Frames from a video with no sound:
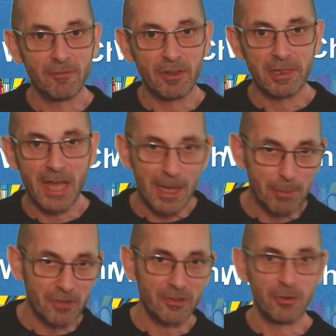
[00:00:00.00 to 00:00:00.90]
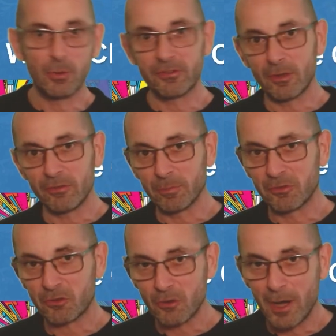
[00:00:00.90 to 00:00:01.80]
the like button, also
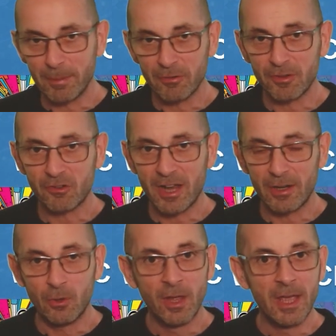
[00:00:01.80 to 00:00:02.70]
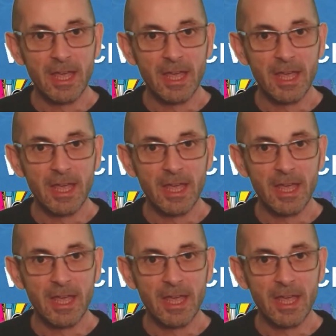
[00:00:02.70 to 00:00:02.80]
subscribing to the channel